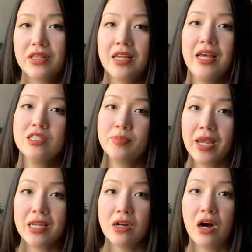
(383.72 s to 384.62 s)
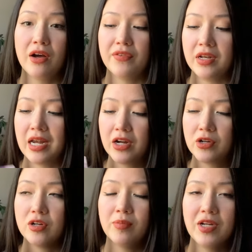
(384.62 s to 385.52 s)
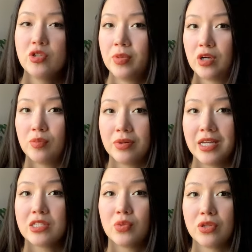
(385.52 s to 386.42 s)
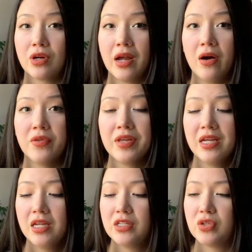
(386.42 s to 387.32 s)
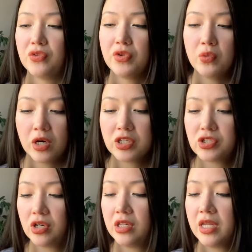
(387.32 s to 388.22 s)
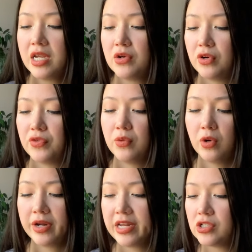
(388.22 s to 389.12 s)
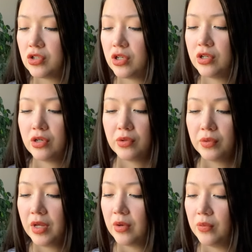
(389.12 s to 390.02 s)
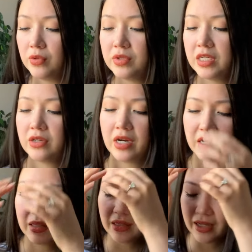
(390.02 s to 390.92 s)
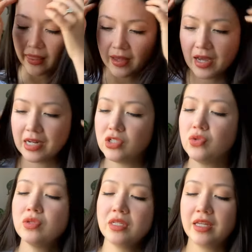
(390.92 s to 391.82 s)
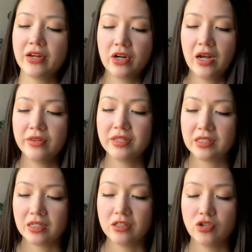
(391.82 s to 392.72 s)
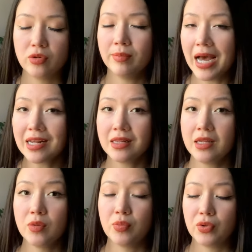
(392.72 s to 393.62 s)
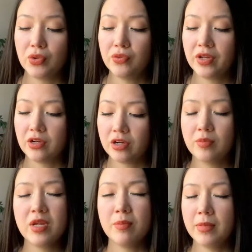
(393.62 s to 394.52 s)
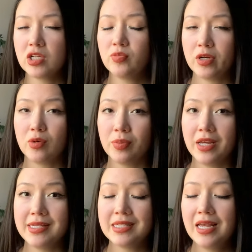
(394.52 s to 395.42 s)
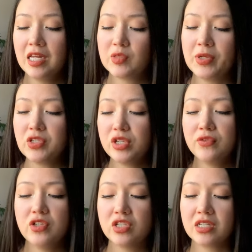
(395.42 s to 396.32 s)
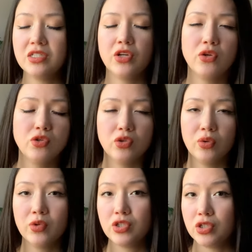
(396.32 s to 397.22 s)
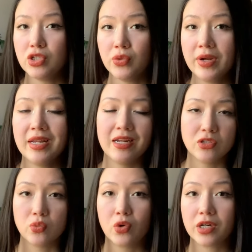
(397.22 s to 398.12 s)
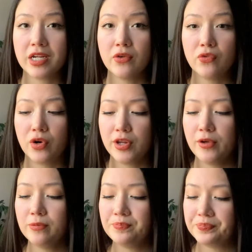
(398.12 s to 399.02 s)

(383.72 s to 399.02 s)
has paid off, and now you're in a much better place with your health. So if you were struggling, or if you were injured or wounded or anything like that, I do see that your health is going to dramatically improve, and you're going to be in a much better place, especially if you just continue doing what you're doing and it's working for you.